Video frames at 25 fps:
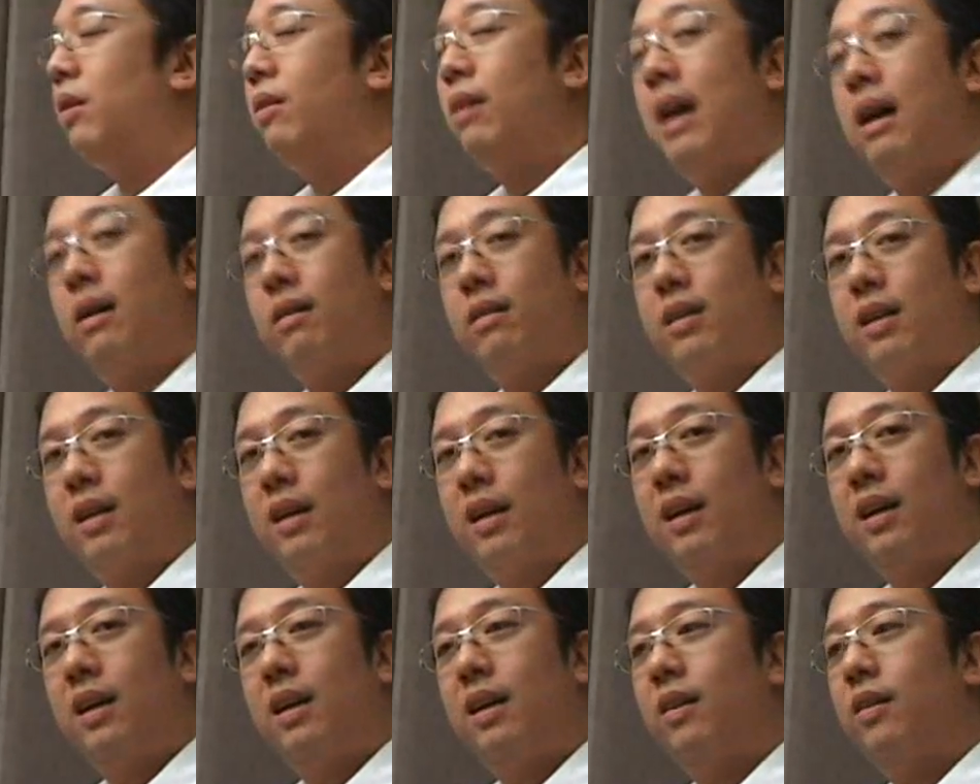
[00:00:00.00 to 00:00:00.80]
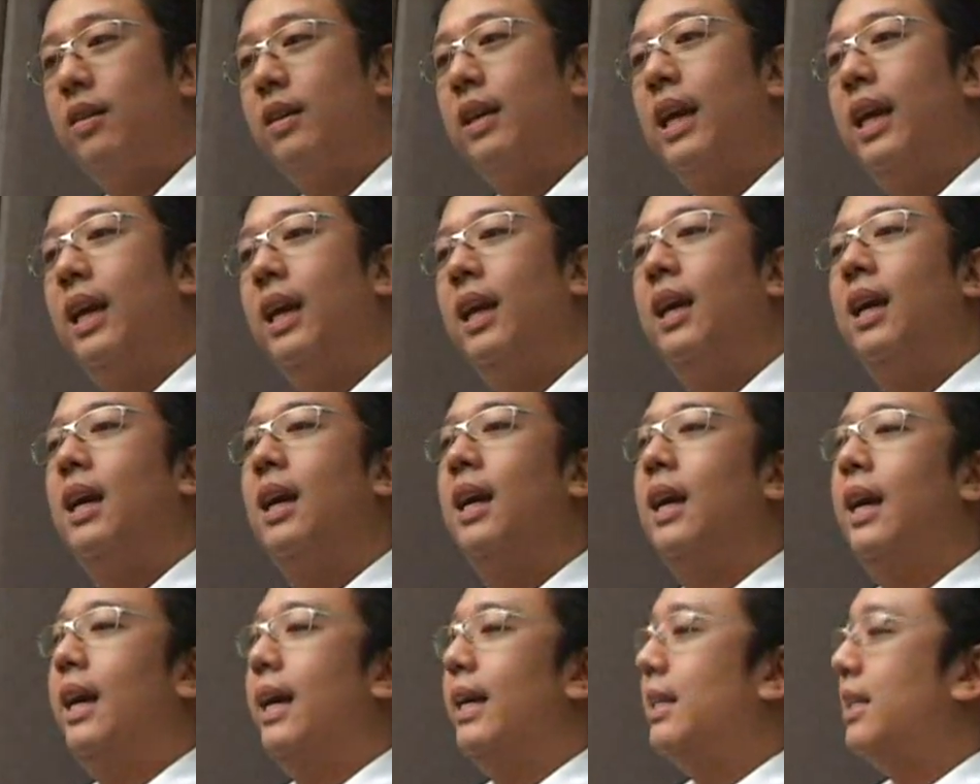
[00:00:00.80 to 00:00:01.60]
the router. Okay,
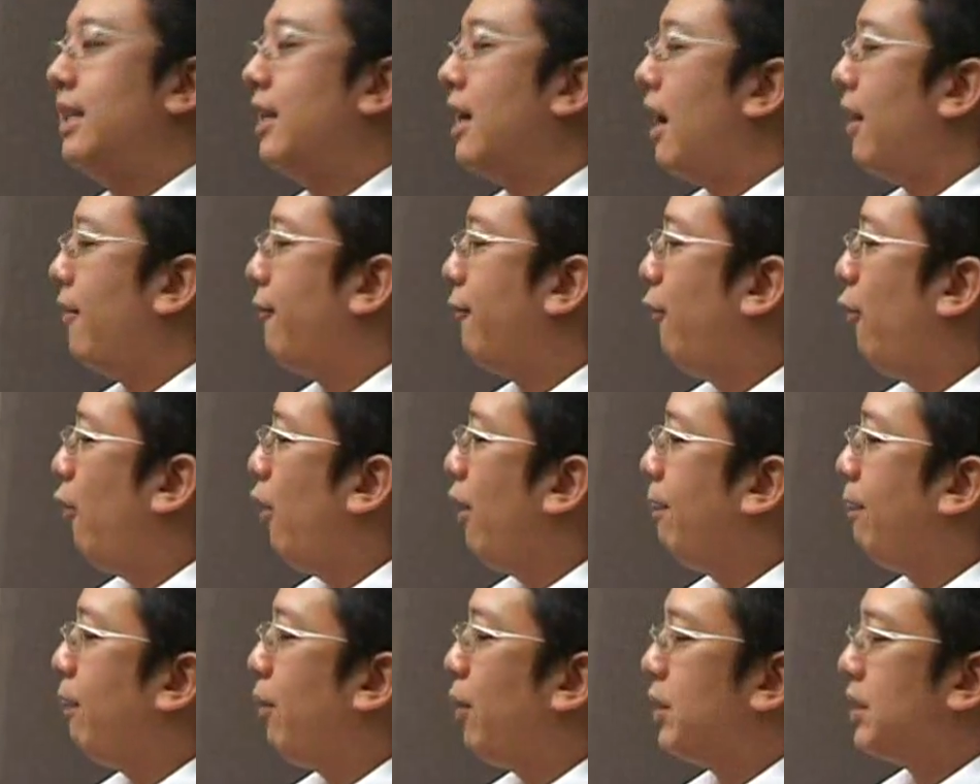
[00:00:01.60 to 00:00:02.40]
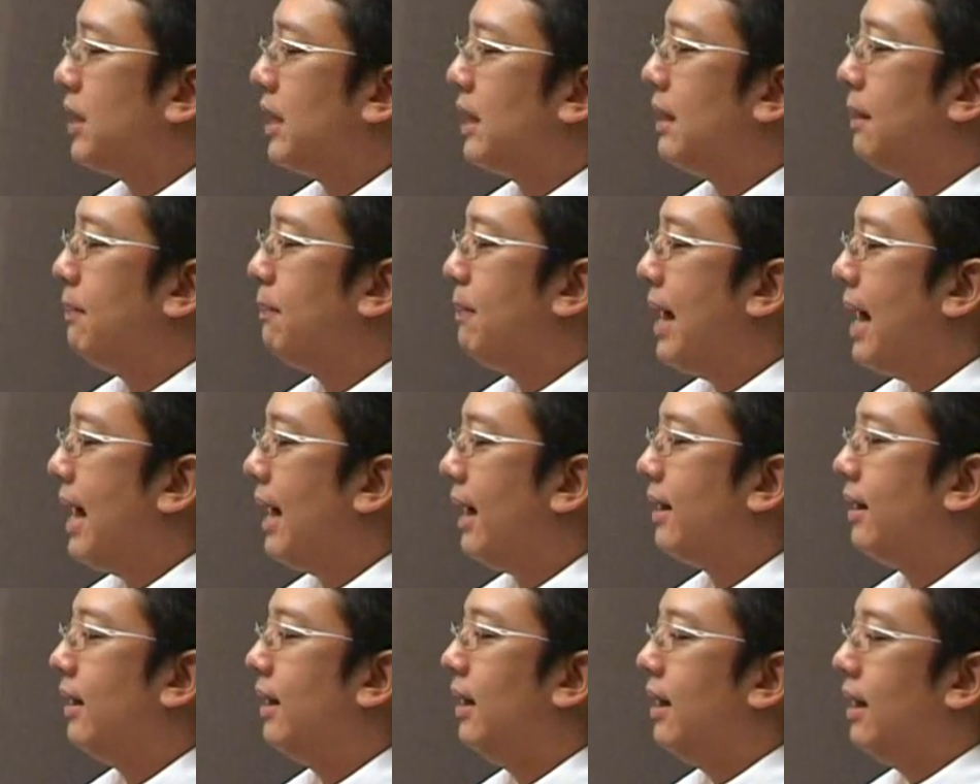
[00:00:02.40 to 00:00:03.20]
it's got 4 ports at the
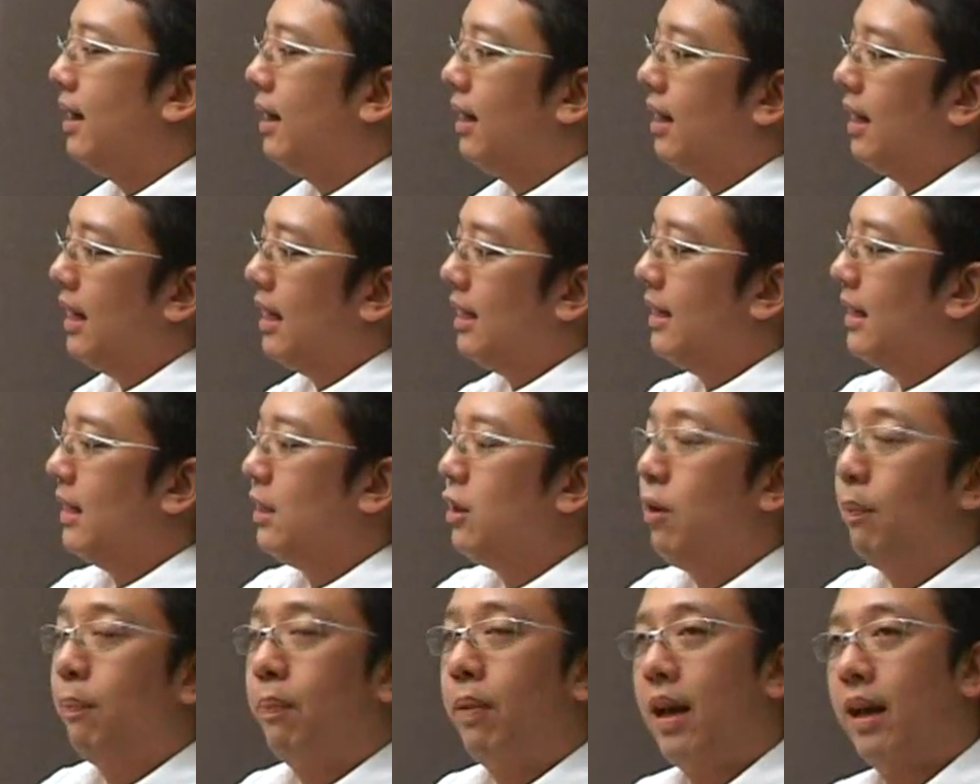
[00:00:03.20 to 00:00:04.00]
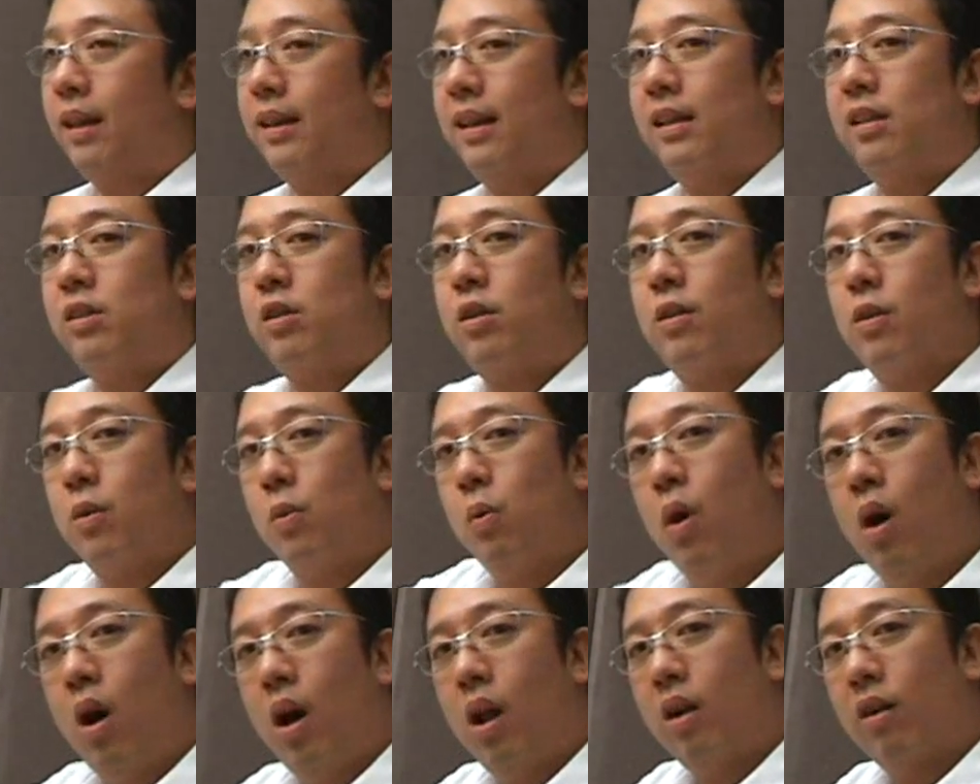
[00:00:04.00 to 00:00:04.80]
back, and then you plug this to the
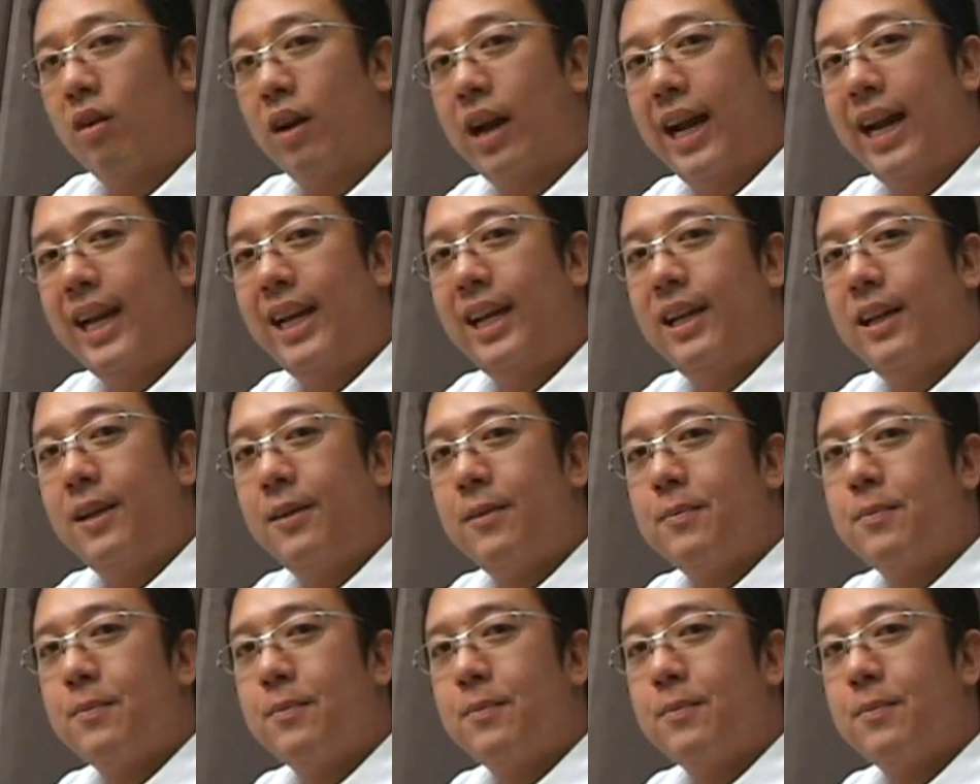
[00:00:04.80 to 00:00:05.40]
wall, right?